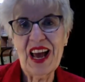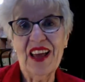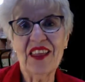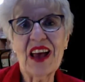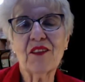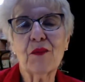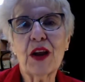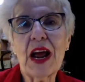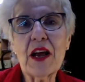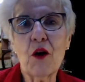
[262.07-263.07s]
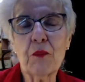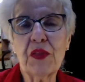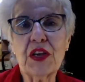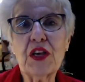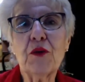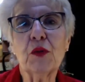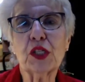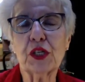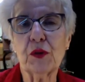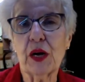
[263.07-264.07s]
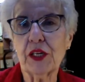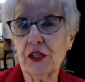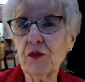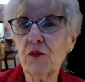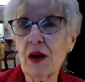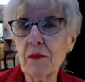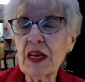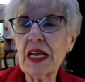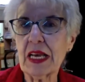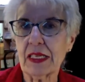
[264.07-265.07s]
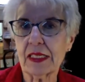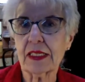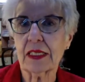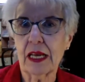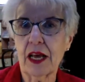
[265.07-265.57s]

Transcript: And that's what I hope that you will do as you reminisce